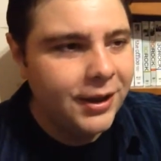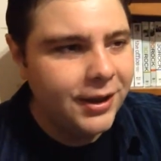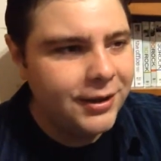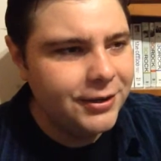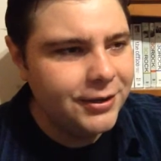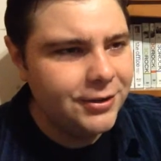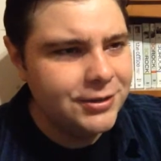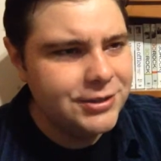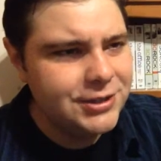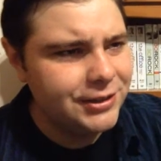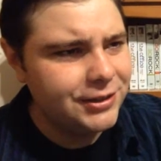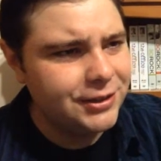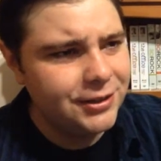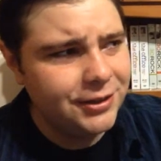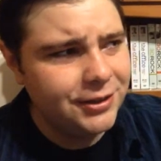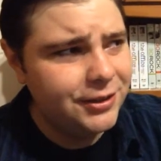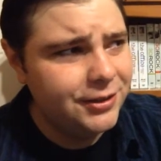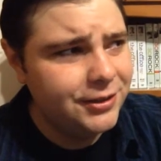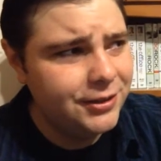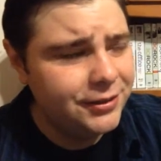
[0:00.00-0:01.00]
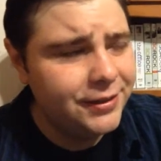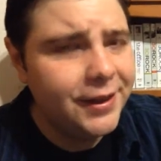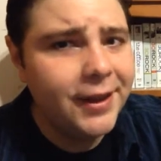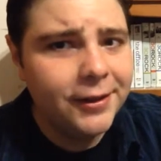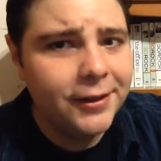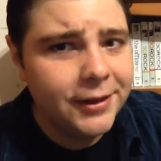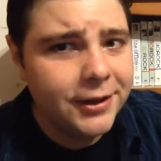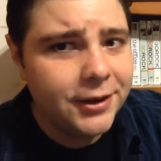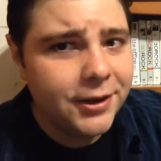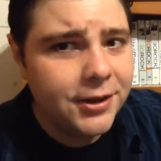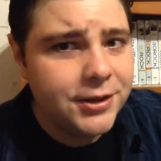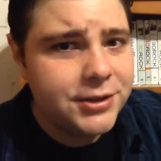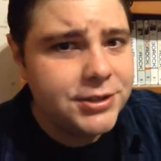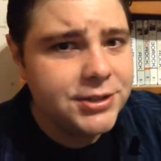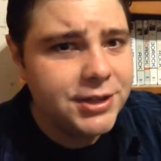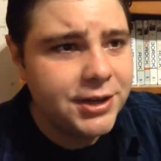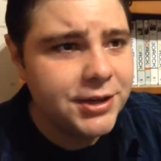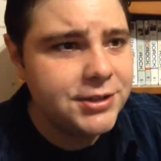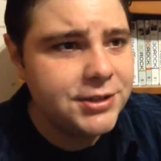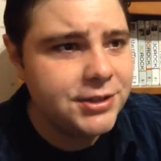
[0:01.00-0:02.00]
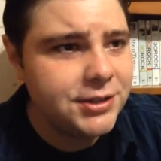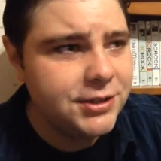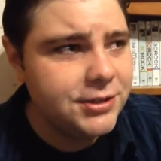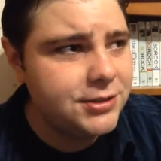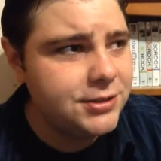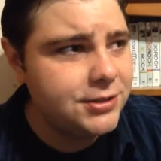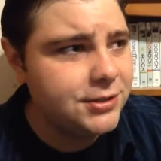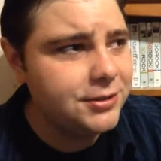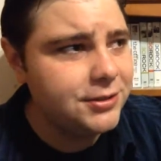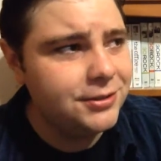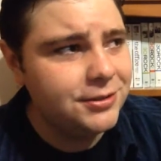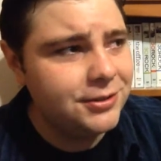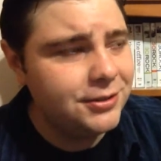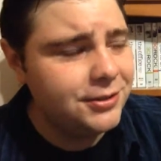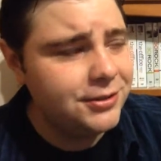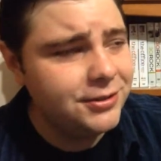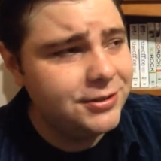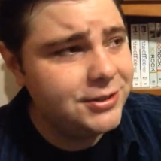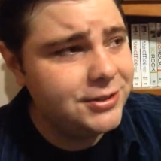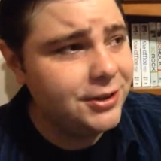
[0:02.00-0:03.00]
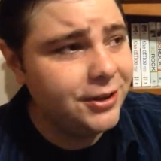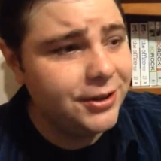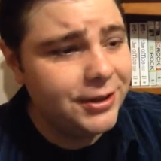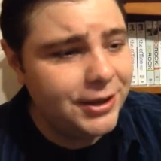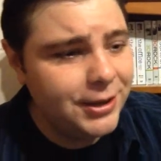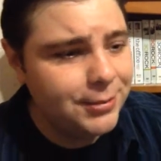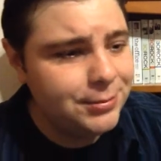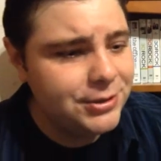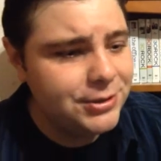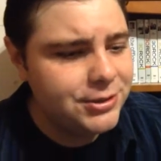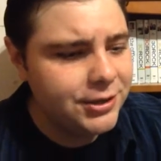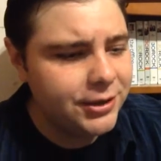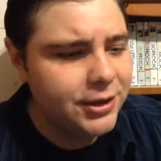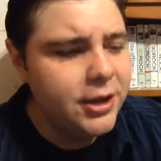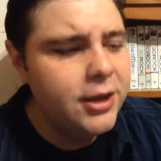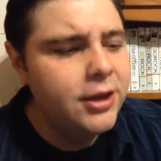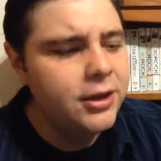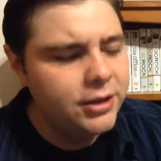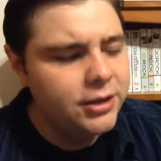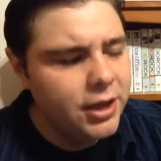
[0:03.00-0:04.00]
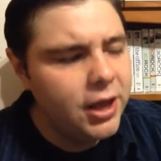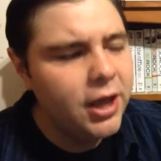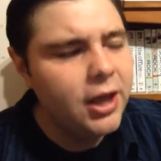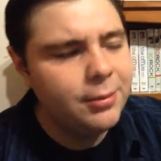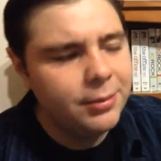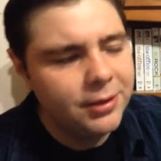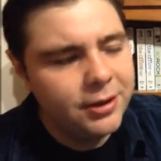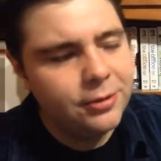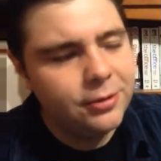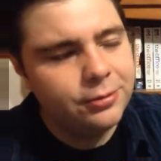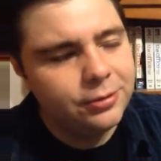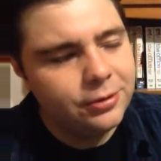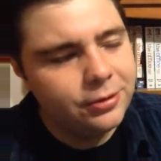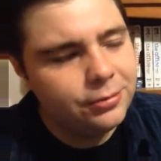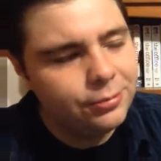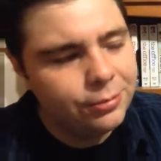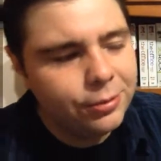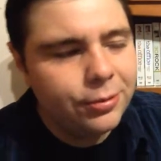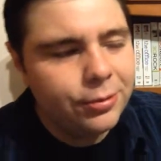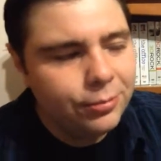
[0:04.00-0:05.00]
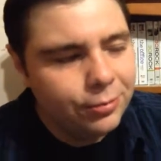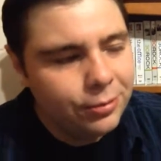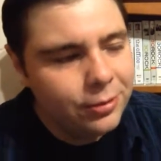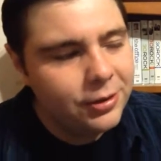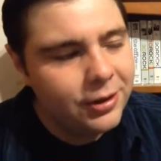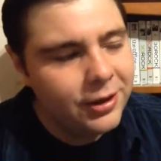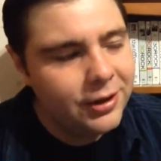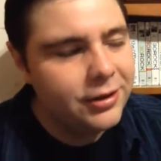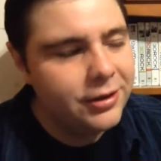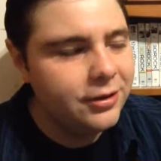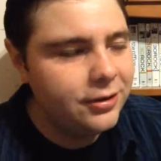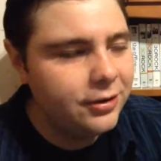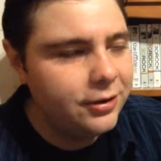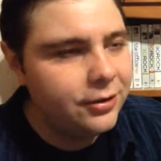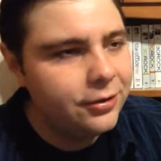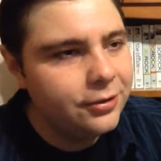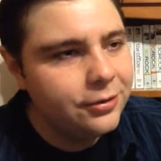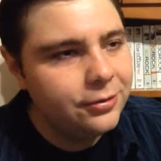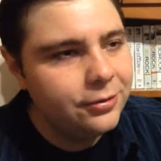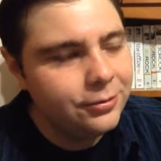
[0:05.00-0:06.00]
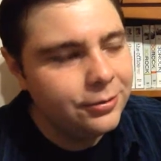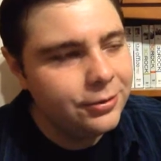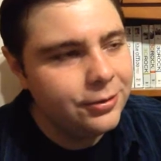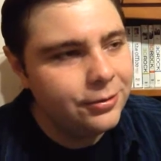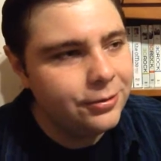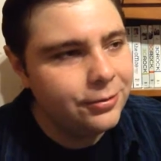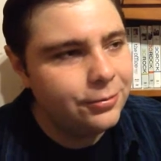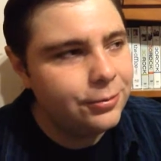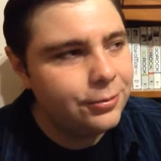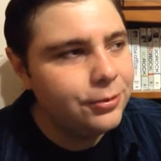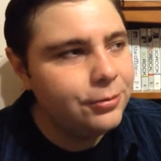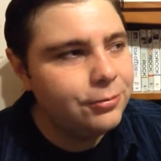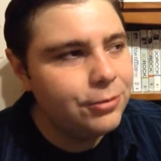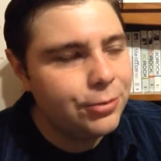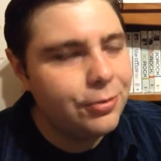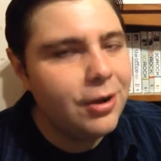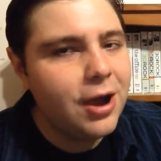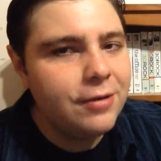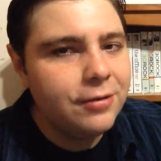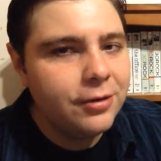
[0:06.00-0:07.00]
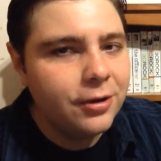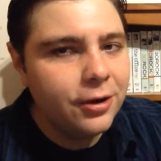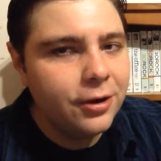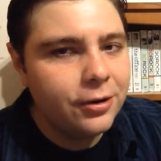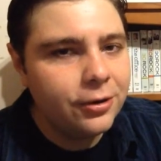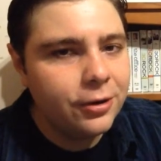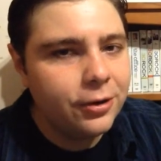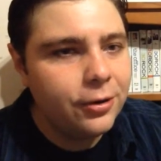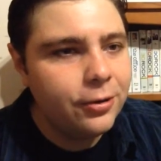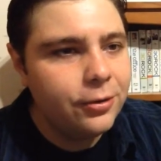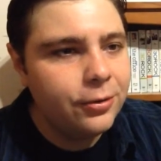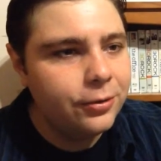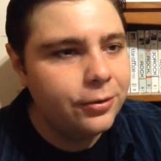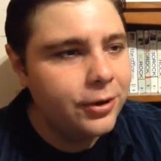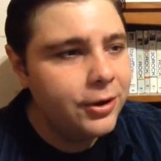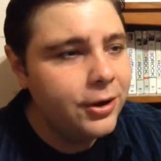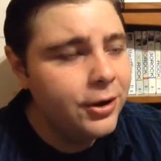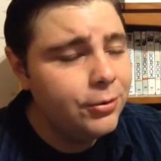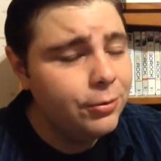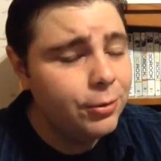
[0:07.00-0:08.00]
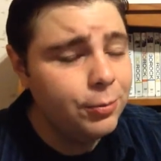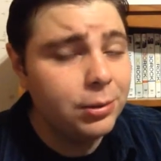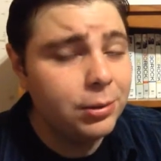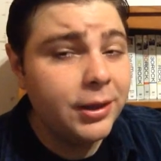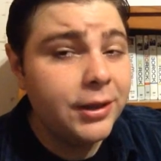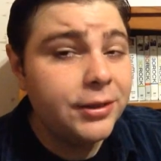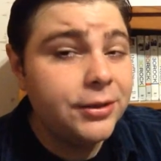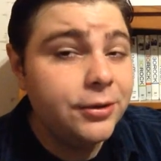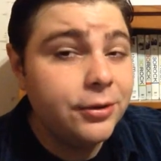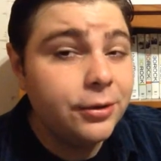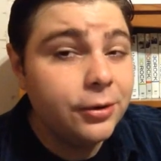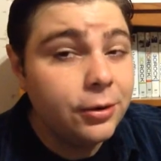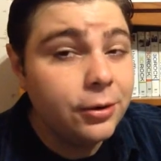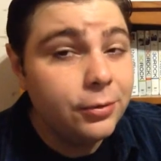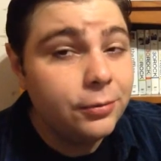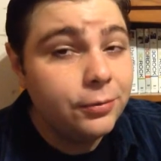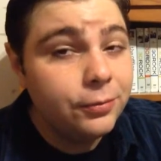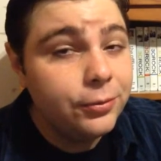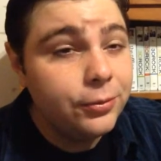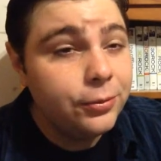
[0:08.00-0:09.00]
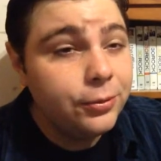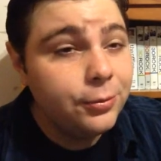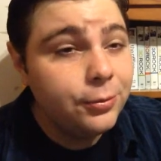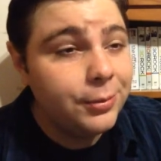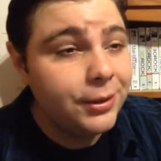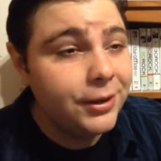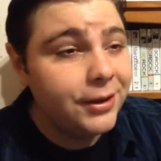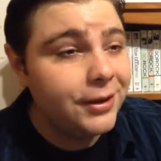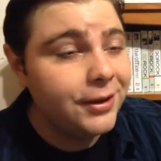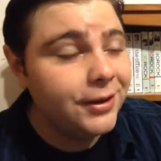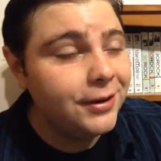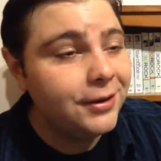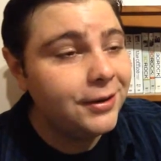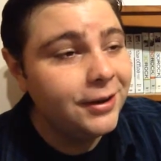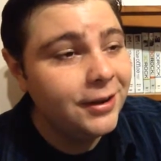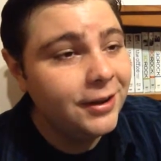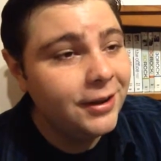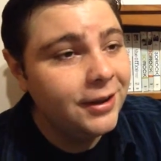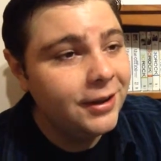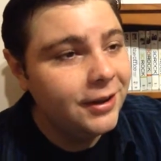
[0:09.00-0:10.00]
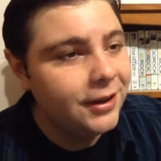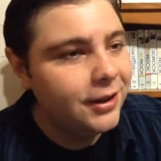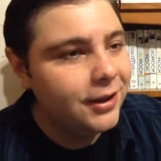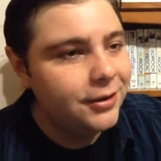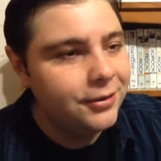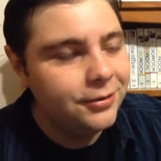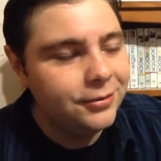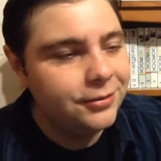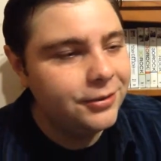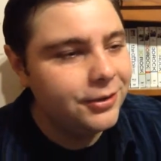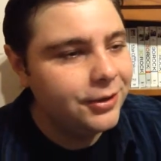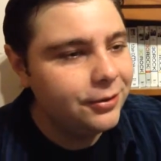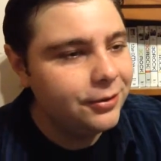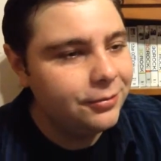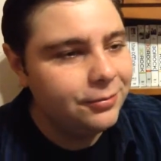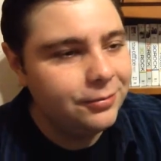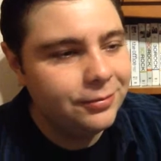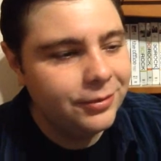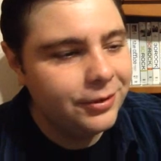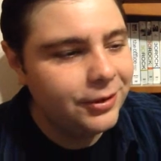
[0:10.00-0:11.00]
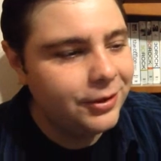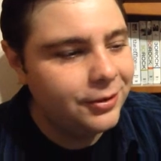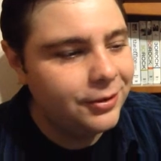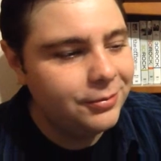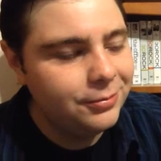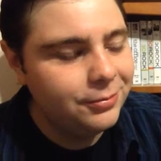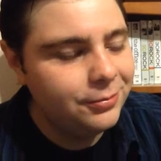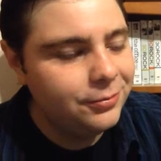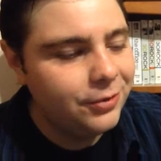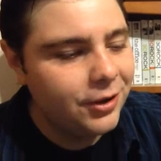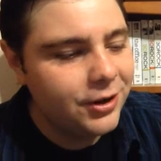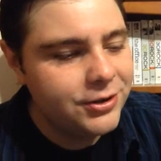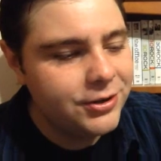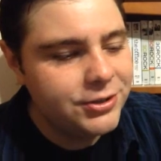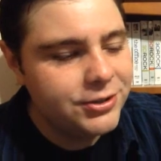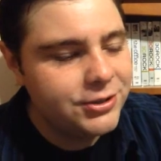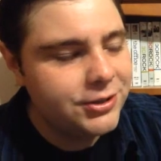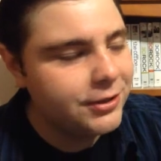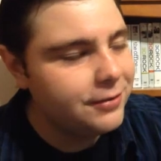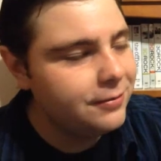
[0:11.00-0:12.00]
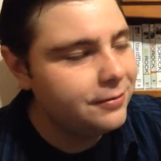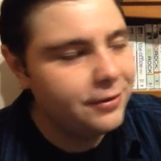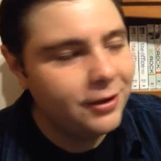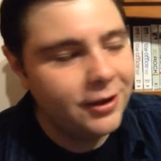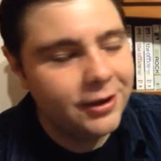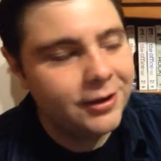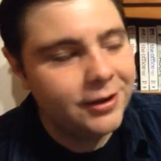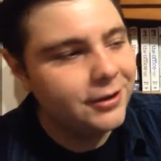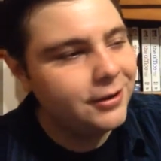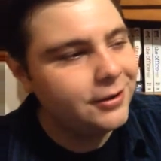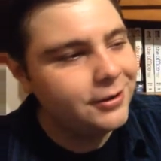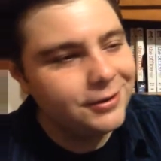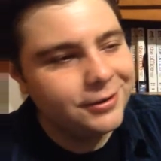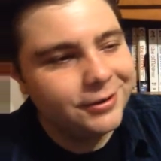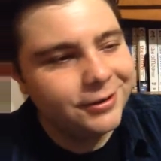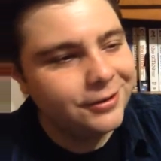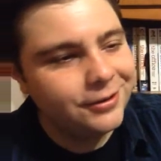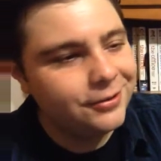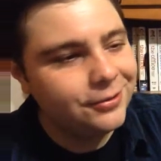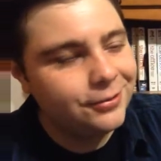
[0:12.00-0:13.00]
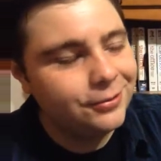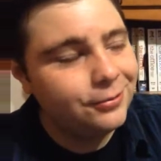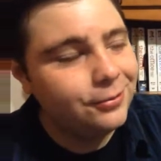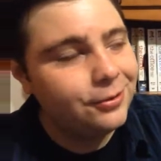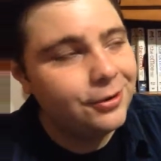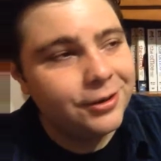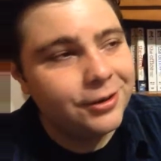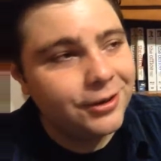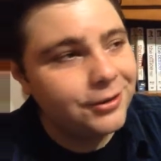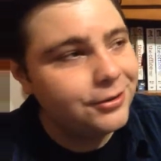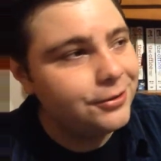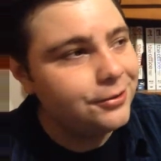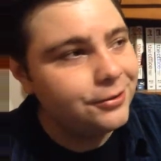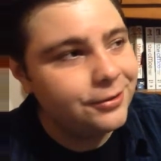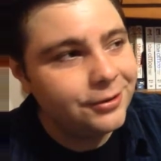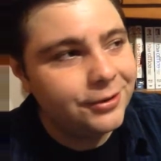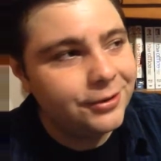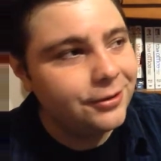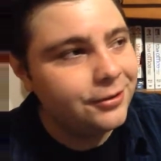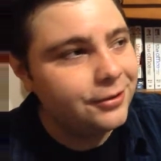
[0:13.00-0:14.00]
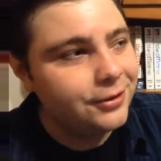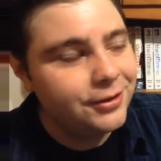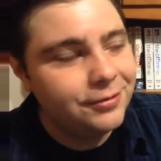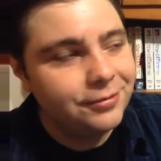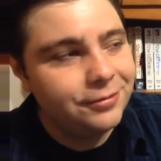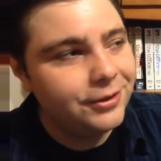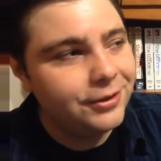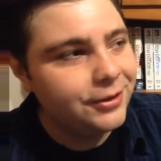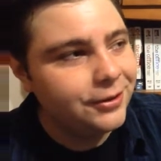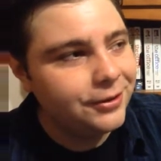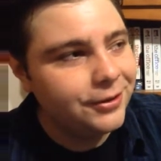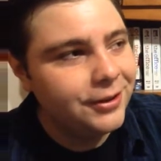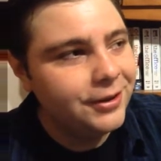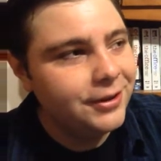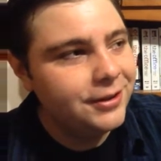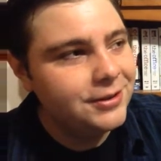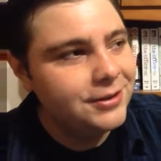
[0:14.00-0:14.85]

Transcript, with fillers: and you know it's like the the tail end of the '60s, and you see all the hippies like, yeah, man, we're, we're we're like you know we're we're thriving on our own, we're planting our own food, man, and you know Fonda's just like, fuck, what are they doing here? They failed.